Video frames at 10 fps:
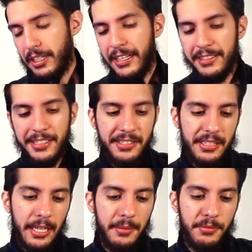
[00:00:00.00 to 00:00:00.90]
I guess it's
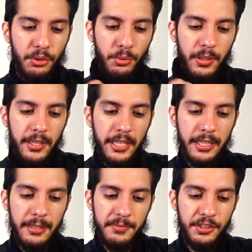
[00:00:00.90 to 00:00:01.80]
time to
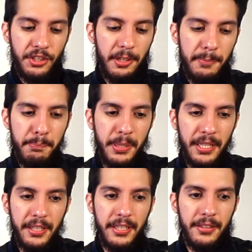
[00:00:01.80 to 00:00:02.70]
really start
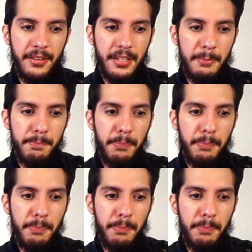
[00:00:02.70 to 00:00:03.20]
peeling the